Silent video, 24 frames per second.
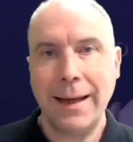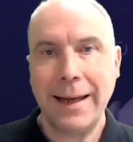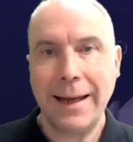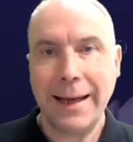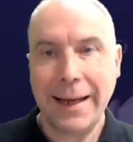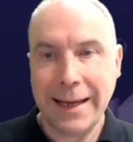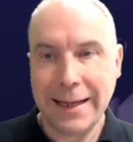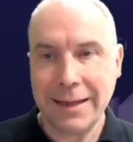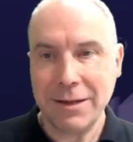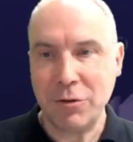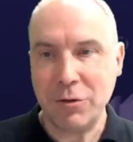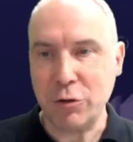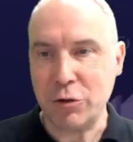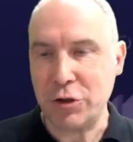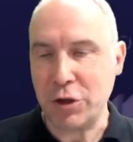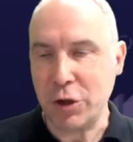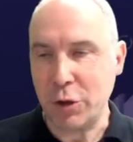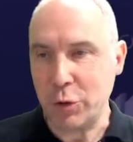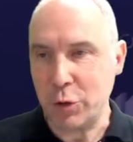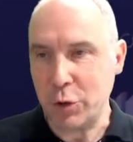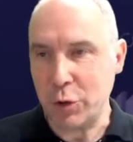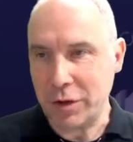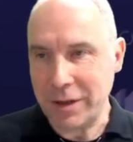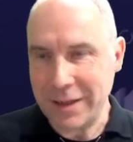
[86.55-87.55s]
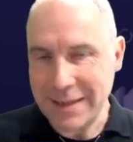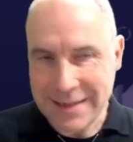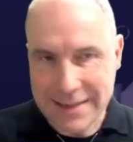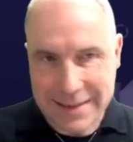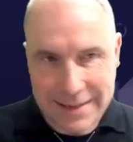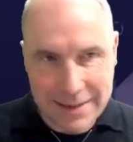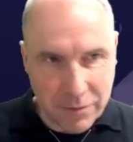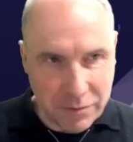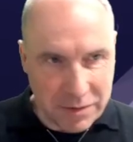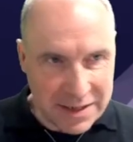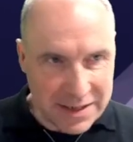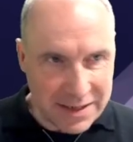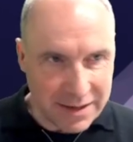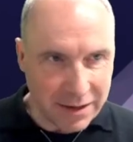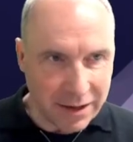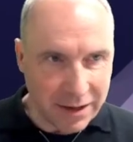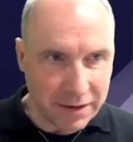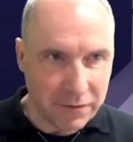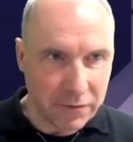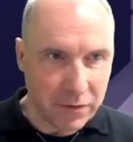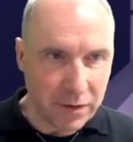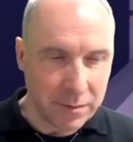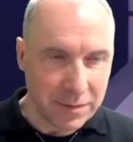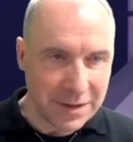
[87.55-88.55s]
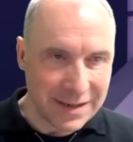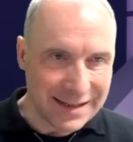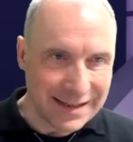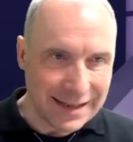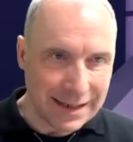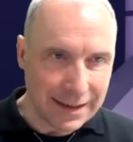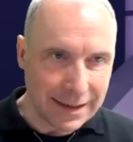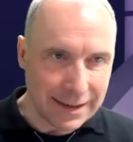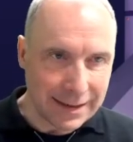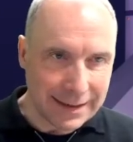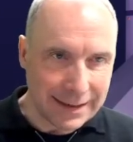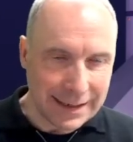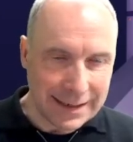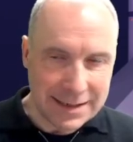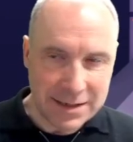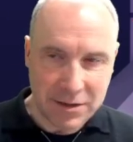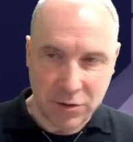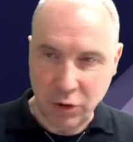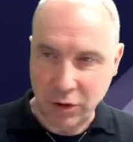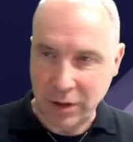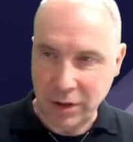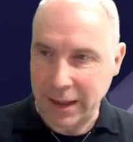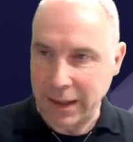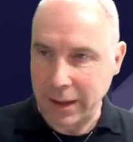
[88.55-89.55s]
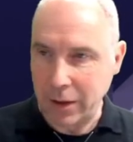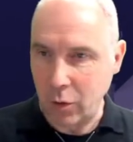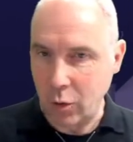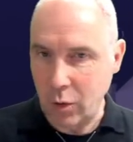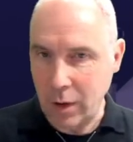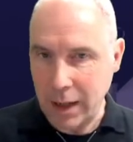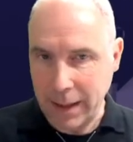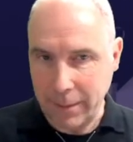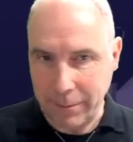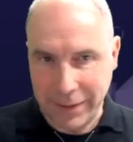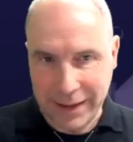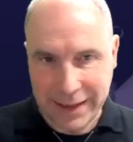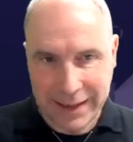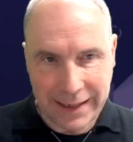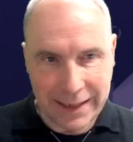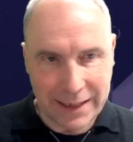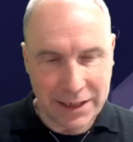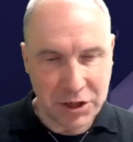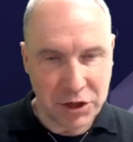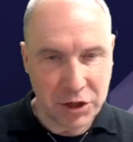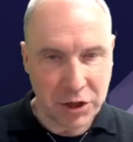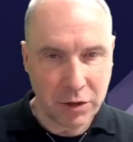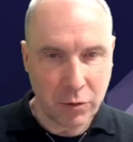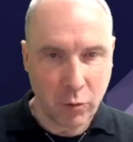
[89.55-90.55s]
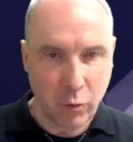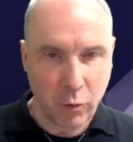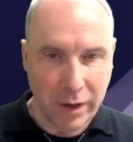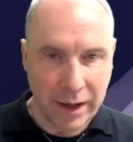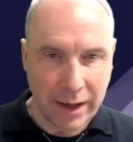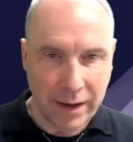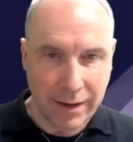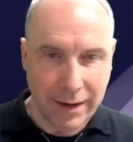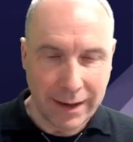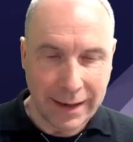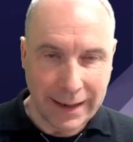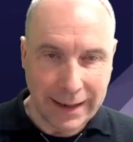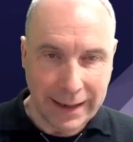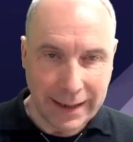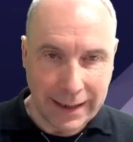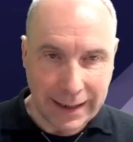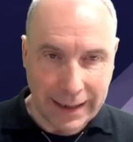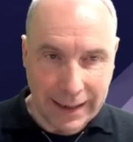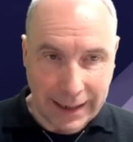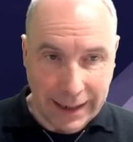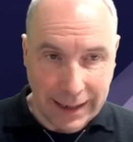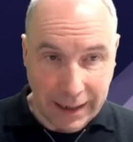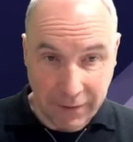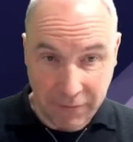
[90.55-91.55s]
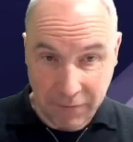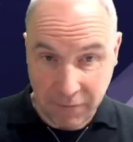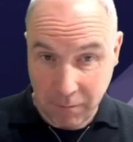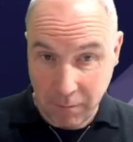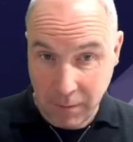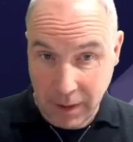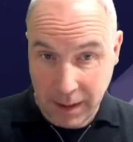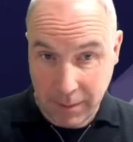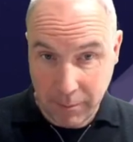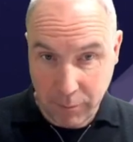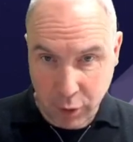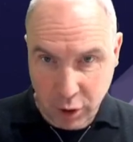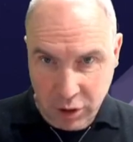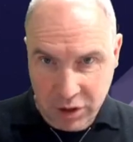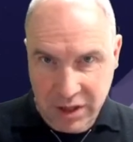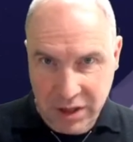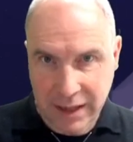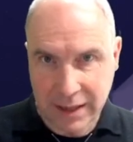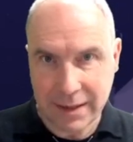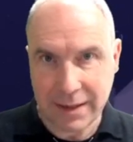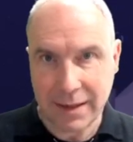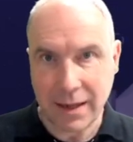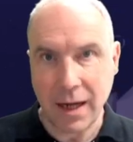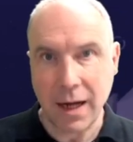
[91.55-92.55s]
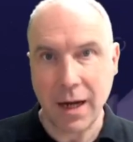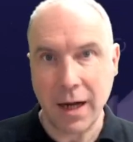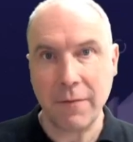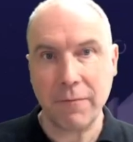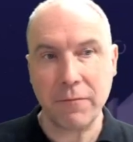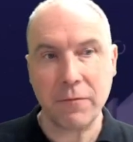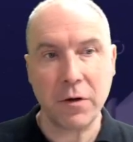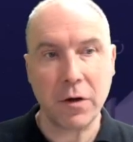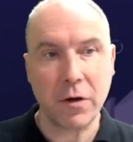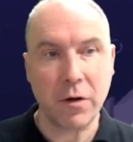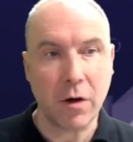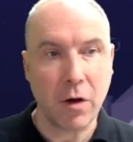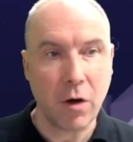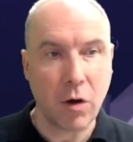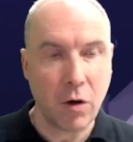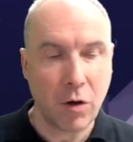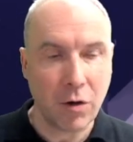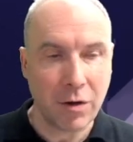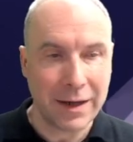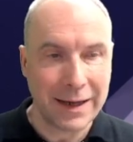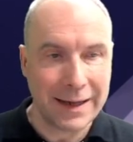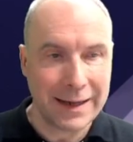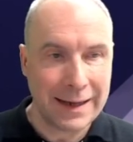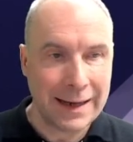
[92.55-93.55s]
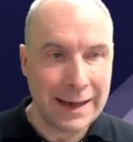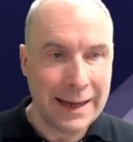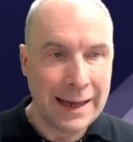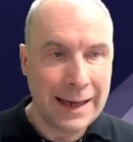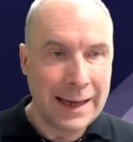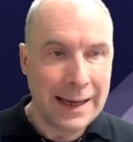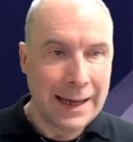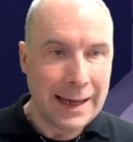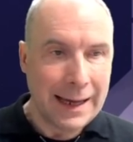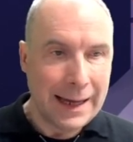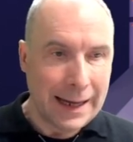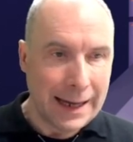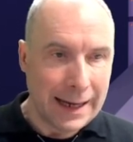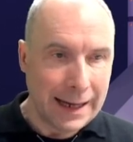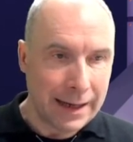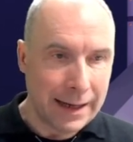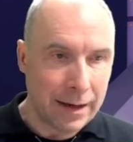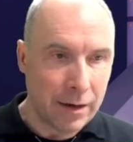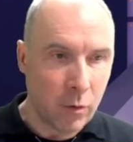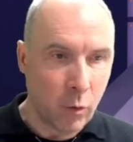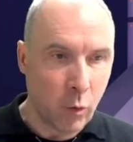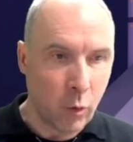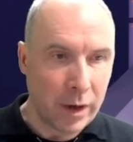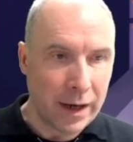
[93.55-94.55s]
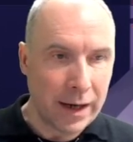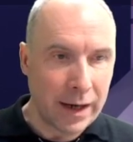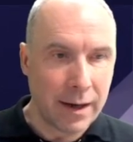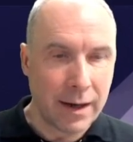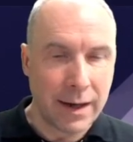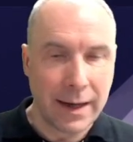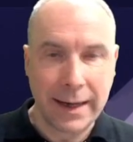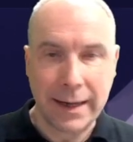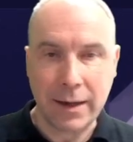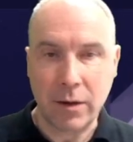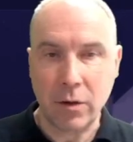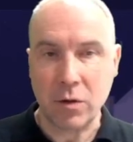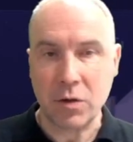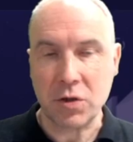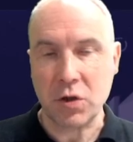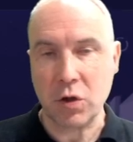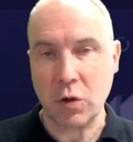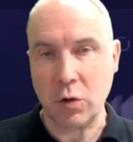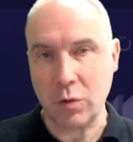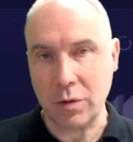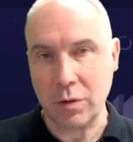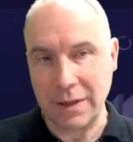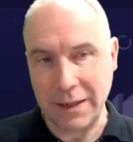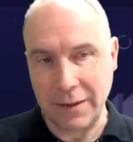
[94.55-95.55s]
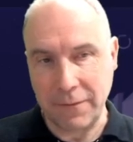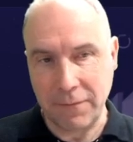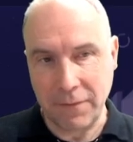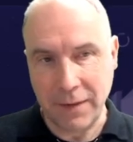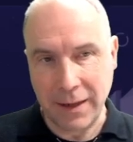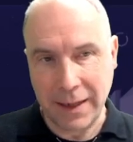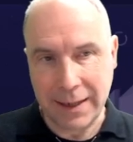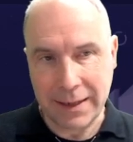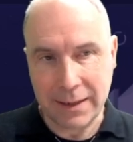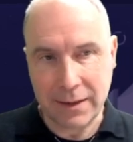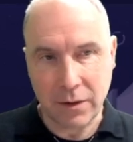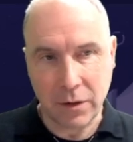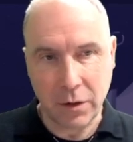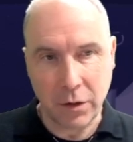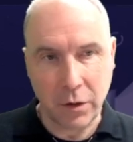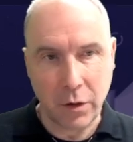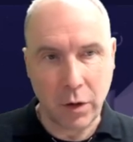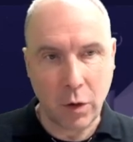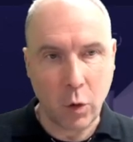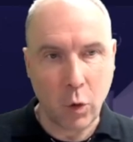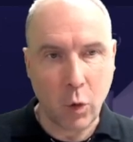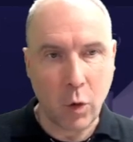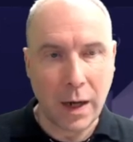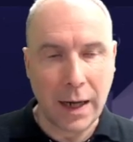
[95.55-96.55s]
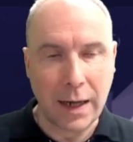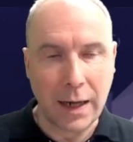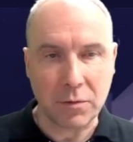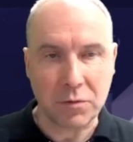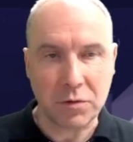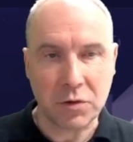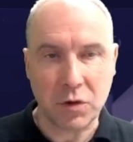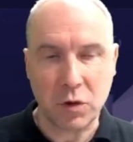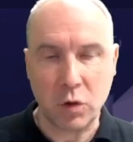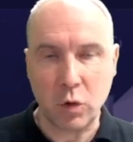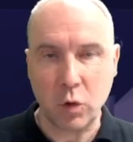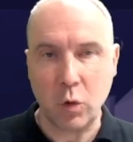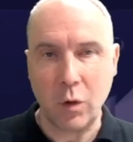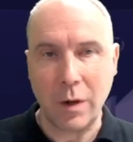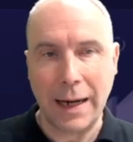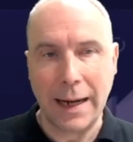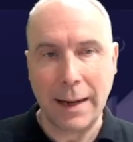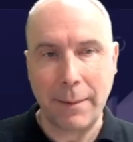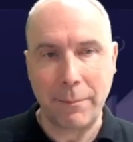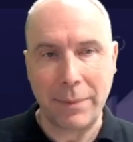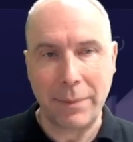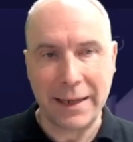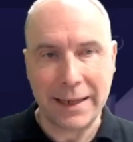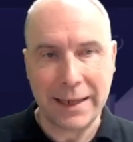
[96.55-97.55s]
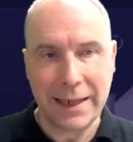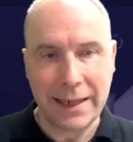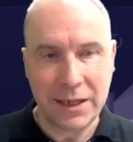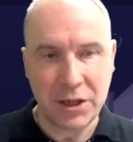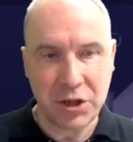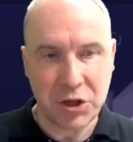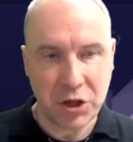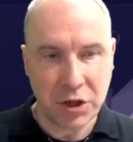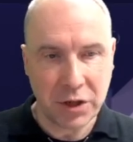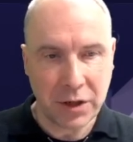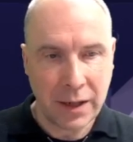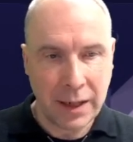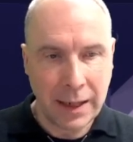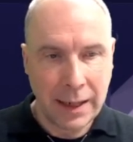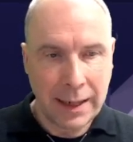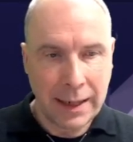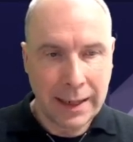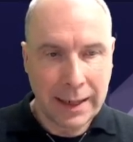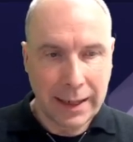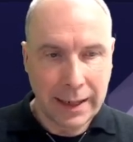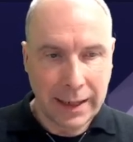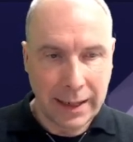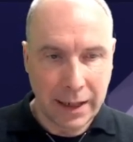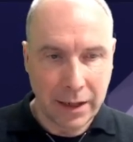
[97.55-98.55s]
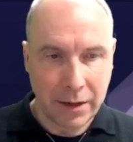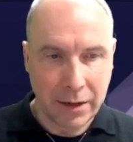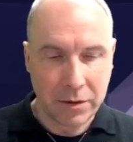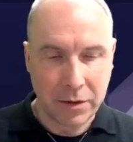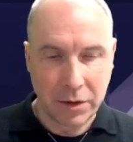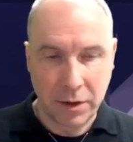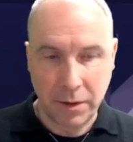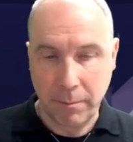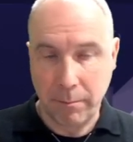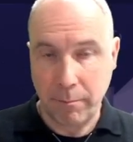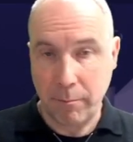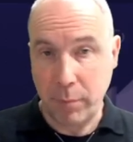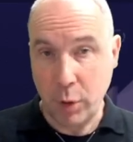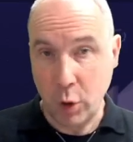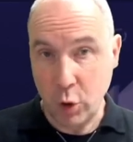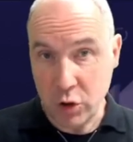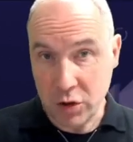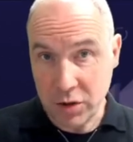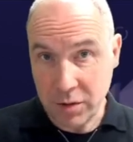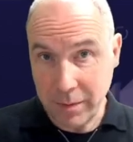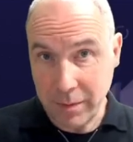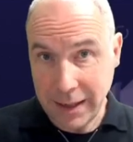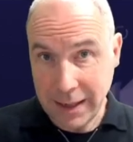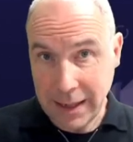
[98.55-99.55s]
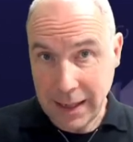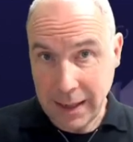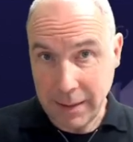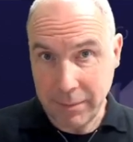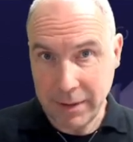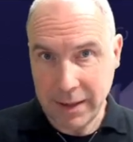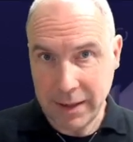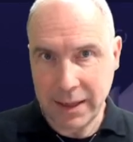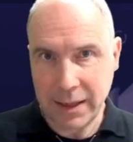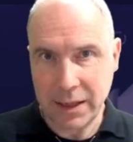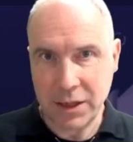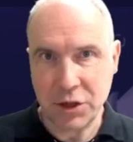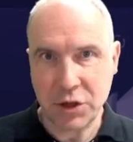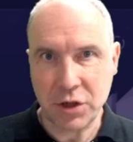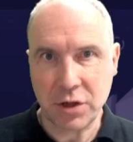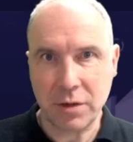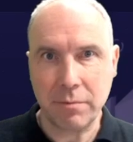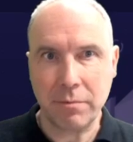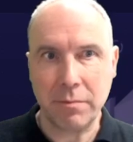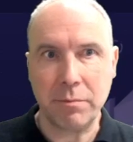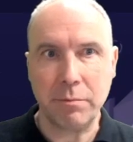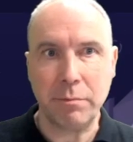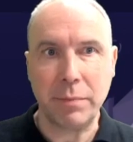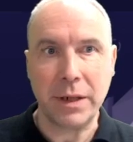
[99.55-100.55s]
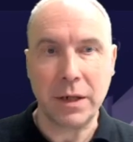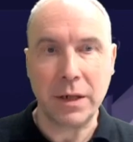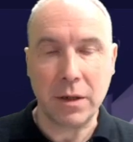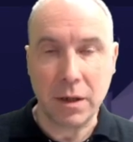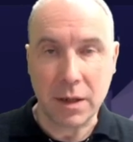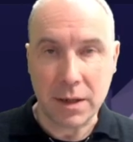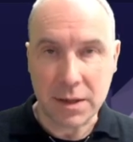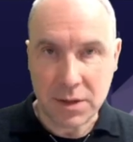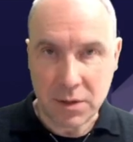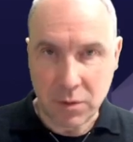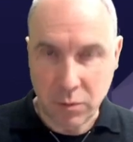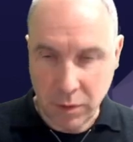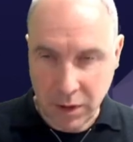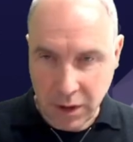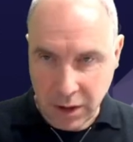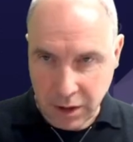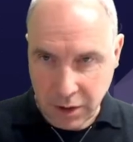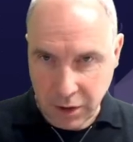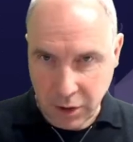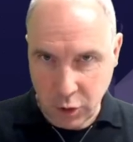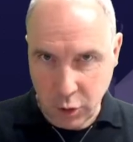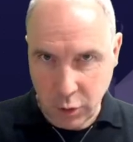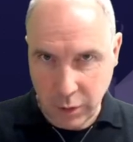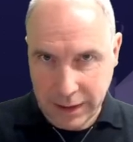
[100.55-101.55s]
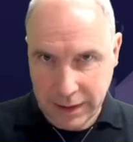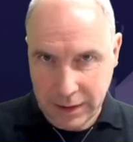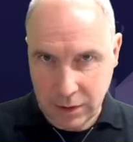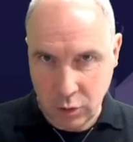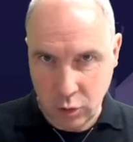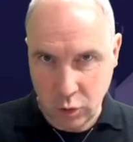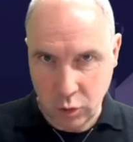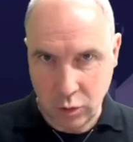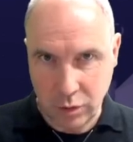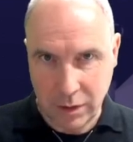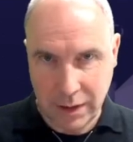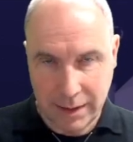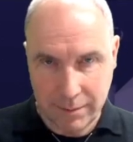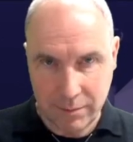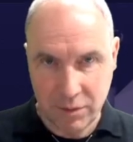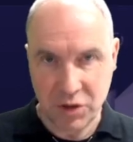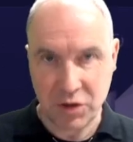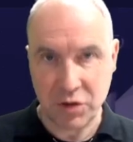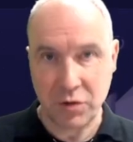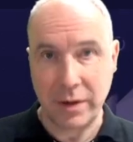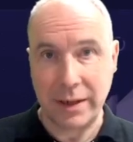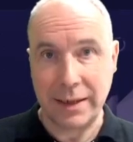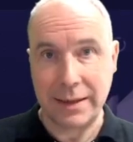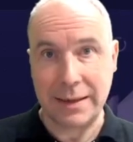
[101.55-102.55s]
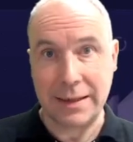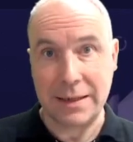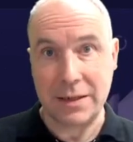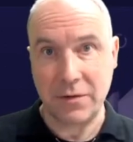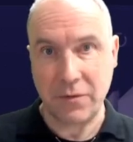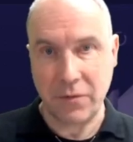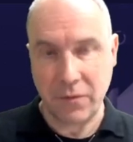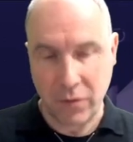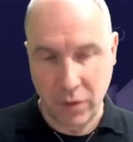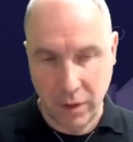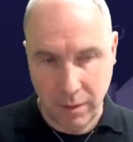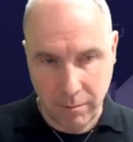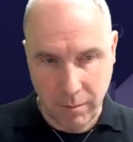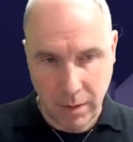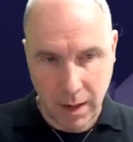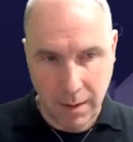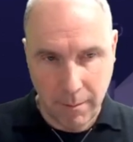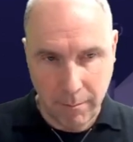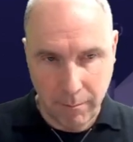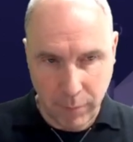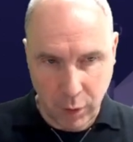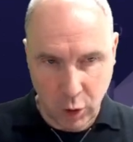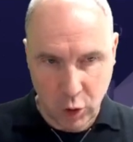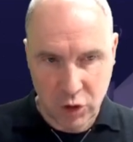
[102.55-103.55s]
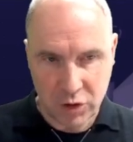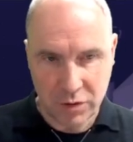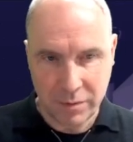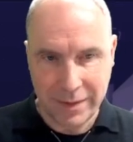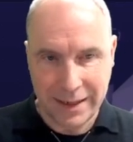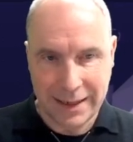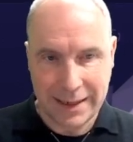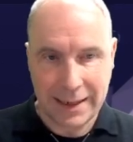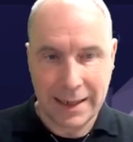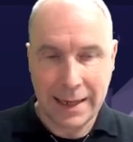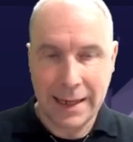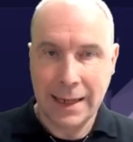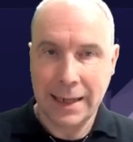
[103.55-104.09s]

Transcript: And to show you this, we start from the stellards.io application, where I have my project after login and where I also defined an OAuth 2 application. Here the Postman application, because we are going to demonstrate this from Postman.